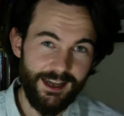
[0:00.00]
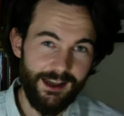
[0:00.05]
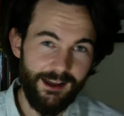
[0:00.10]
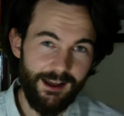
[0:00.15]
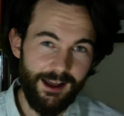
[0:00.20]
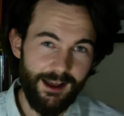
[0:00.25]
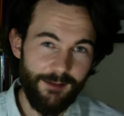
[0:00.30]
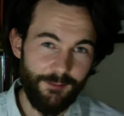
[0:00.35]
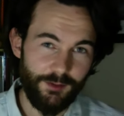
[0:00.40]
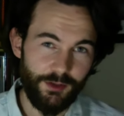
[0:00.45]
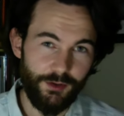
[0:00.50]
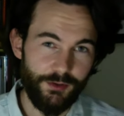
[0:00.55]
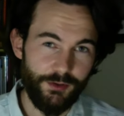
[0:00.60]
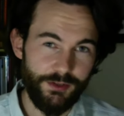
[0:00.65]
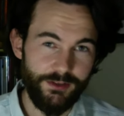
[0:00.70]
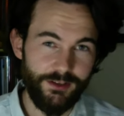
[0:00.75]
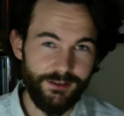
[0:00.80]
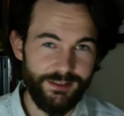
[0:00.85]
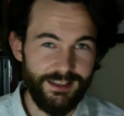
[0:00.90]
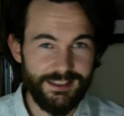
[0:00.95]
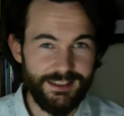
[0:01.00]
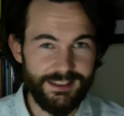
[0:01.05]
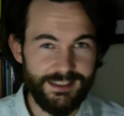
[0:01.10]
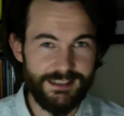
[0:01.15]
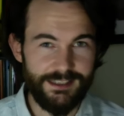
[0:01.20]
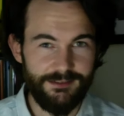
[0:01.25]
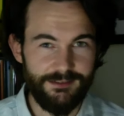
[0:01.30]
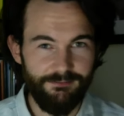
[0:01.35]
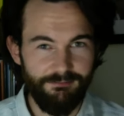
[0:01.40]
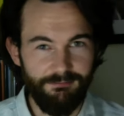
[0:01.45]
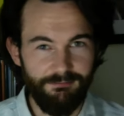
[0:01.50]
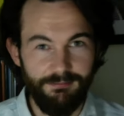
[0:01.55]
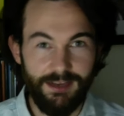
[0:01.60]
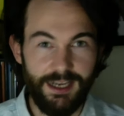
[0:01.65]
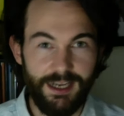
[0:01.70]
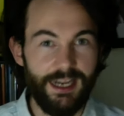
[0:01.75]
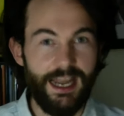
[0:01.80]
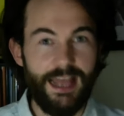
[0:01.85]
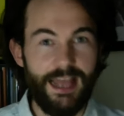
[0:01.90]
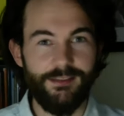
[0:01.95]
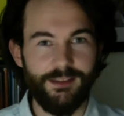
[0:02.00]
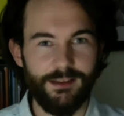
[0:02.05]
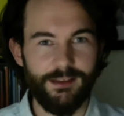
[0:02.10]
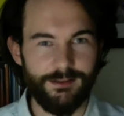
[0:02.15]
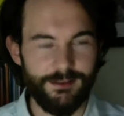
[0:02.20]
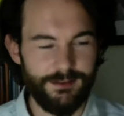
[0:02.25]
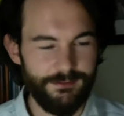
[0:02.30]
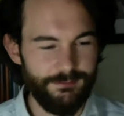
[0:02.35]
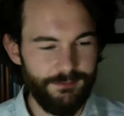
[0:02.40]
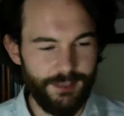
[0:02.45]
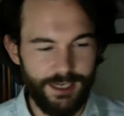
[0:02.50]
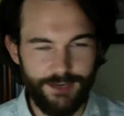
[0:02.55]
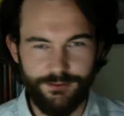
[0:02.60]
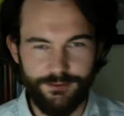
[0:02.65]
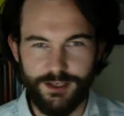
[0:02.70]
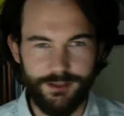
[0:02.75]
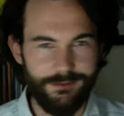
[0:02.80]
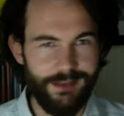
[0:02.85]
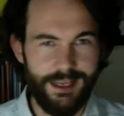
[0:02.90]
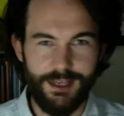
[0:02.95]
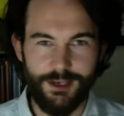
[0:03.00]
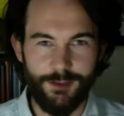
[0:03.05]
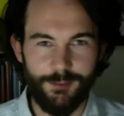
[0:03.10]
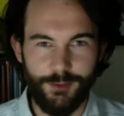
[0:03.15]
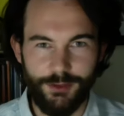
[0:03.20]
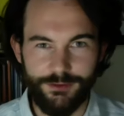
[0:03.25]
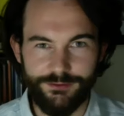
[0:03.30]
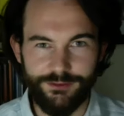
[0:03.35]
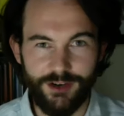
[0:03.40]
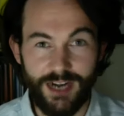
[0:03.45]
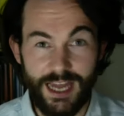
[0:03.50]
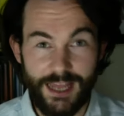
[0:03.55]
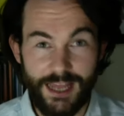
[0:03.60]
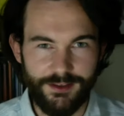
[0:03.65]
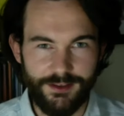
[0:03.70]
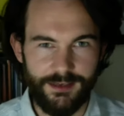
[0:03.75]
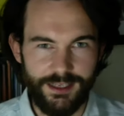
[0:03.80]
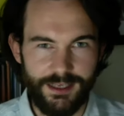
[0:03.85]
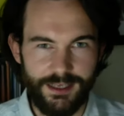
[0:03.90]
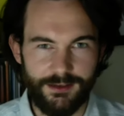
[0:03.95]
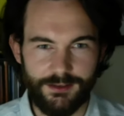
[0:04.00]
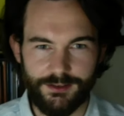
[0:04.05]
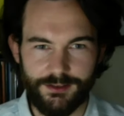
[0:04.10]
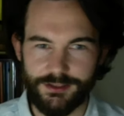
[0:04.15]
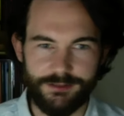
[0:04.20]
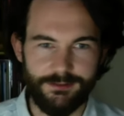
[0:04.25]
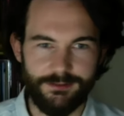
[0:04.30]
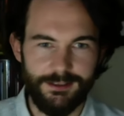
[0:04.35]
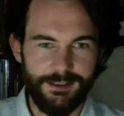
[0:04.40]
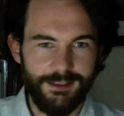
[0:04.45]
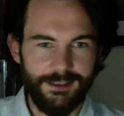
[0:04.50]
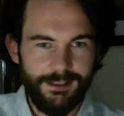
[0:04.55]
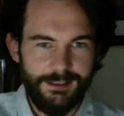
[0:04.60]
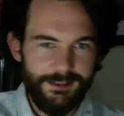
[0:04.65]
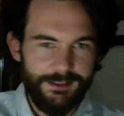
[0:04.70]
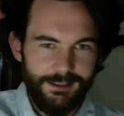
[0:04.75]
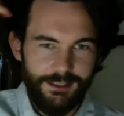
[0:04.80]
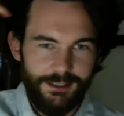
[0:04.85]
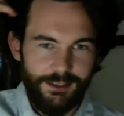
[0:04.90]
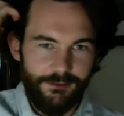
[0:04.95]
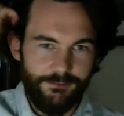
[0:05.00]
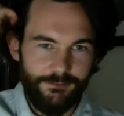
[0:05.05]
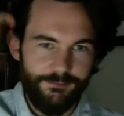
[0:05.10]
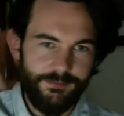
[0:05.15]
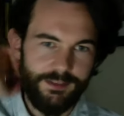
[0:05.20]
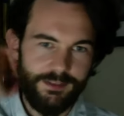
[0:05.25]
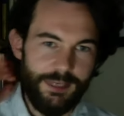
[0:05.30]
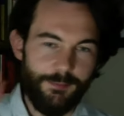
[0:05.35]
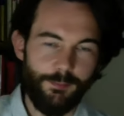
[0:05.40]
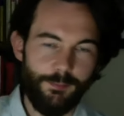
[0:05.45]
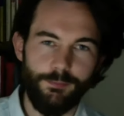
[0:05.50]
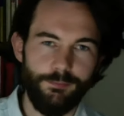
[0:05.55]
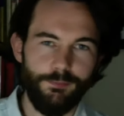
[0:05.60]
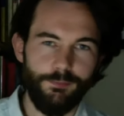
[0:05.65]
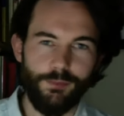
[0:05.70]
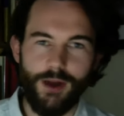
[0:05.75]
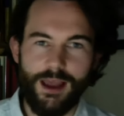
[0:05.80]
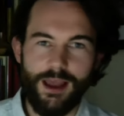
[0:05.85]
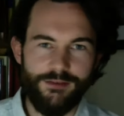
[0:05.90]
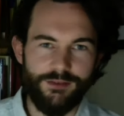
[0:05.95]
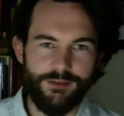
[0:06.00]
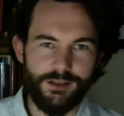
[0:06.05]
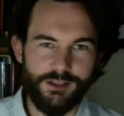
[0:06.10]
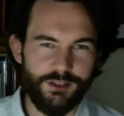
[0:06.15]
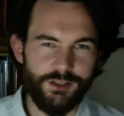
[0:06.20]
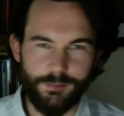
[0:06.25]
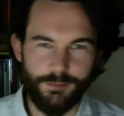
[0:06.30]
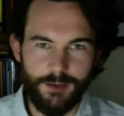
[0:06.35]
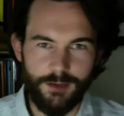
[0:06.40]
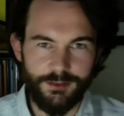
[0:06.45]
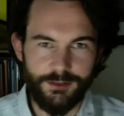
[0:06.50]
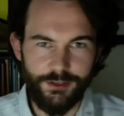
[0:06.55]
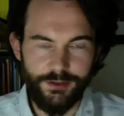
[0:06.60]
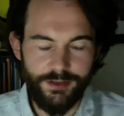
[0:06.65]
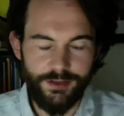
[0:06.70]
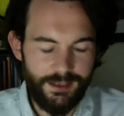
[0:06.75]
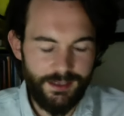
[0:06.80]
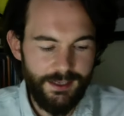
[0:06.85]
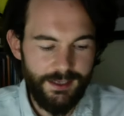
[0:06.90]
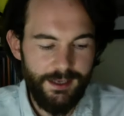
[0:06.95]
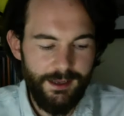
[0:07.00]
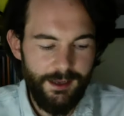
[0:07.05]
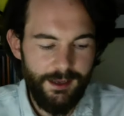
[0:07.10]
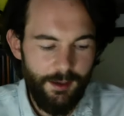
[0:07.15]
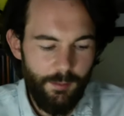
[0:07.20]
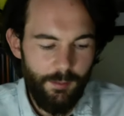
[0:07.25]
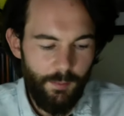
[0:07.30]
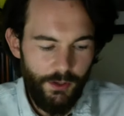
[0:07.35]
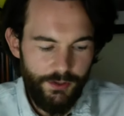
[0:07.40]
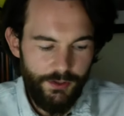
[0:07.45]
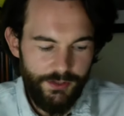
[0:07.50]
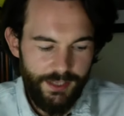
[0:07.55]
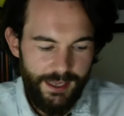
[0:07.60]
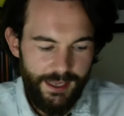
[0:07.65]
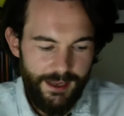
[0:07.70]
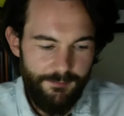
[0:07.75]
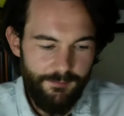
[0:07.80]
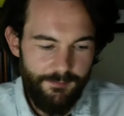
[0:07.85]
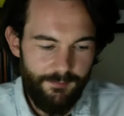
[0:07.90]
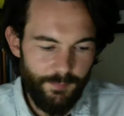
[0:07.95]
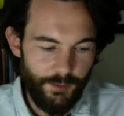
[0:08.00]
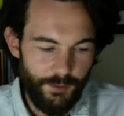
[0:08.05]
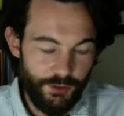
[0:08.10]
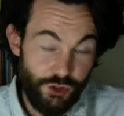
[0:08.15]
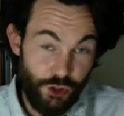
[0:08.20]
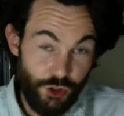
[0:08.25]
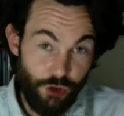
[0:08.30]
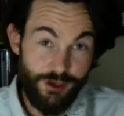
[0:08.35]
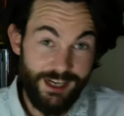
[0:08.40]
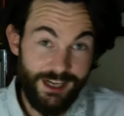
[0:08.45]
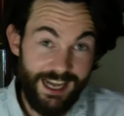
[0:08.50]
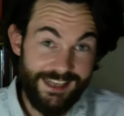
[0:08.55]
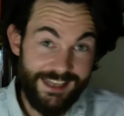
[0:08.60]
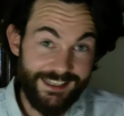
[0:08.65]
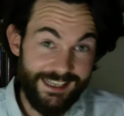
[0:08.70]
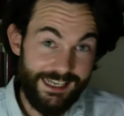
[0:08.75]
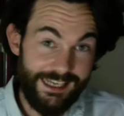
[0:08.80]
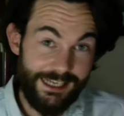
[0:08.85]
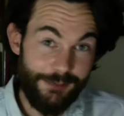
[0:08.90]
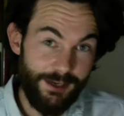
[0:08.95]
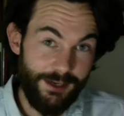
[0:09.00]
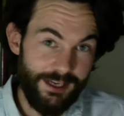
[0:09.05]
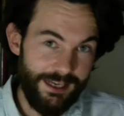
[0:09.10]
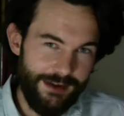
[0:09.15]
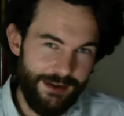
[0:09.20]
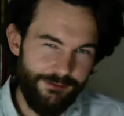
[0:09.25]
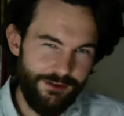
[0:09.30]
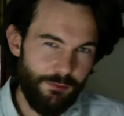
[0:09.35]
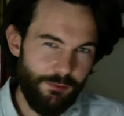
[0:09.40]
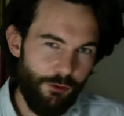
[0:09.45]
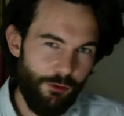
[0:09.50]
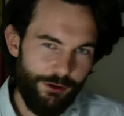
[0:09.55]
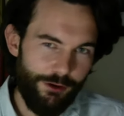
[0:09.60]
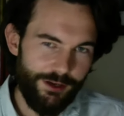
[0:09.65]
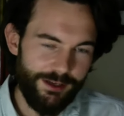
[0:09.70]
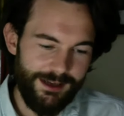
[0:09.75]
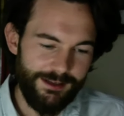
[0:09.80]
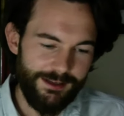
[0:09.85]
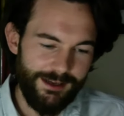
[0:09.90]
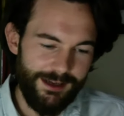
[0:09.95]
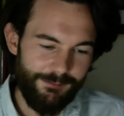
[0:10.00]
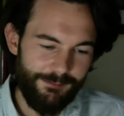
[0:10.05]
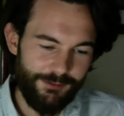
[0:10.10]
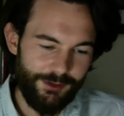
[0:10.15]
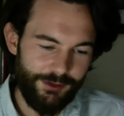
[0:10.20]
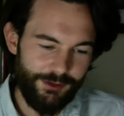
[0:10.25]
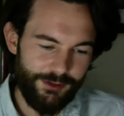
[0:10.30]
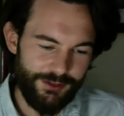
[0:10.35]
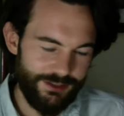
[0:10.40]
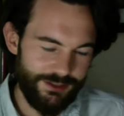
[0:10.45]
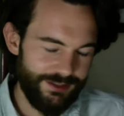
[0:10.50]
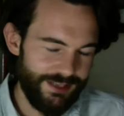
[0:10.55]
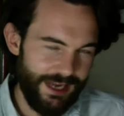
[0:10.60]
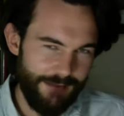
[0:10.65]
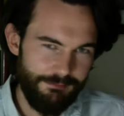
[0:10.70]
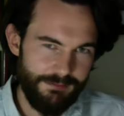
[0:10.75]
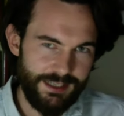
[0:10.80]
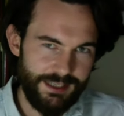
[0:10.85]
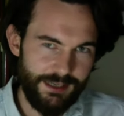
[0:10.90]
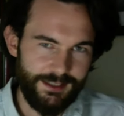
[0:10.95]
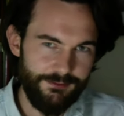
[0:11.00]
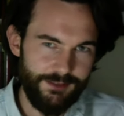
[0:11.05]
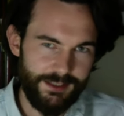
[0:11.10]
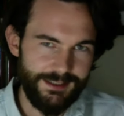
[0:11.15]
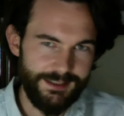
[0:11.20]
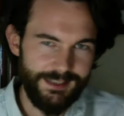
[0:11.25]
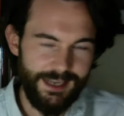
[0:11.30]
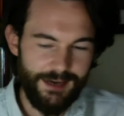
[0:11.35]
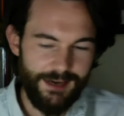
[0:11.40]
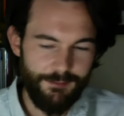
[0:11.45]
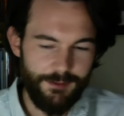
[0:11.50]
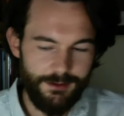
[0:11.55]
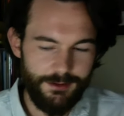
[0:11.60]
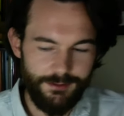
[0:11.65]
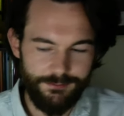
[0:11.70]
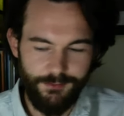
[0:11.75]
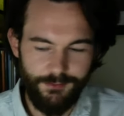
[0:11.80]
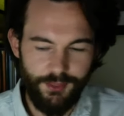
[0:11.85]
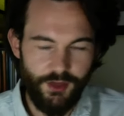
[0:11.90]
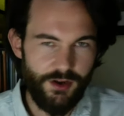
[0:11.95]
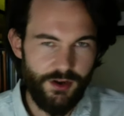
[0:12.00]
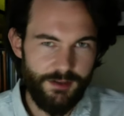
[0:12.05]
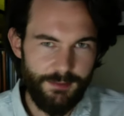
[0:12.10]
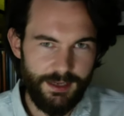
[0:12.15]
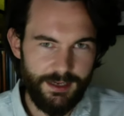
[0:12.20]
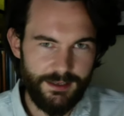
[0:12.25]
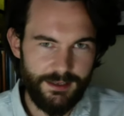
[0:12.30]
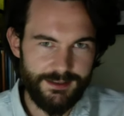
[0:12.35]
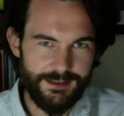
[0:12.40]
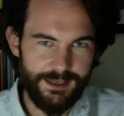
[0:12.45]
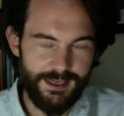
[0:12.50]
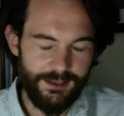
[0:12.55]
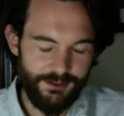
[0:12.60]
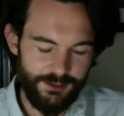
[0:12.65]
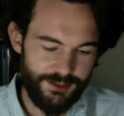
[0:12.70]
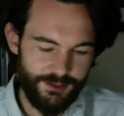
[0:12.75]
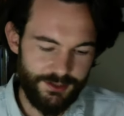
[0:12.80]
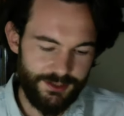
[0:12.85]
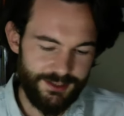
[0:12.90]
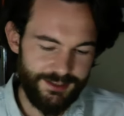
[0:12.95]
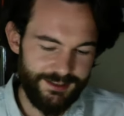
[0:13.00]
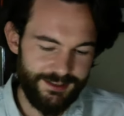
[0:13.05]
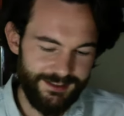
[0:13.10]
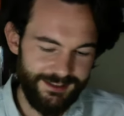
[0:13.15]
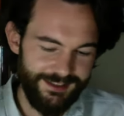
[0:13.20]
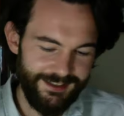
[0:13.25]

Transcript: I'm going to, like, this isn't my Lent, I'll just, whatever I end up doing for Lent in the end, I'll just, you know, keep private. You should probably do that. But during Lent anyway, every morning, I'm going to just set myself like a timer of 30 minutes and just,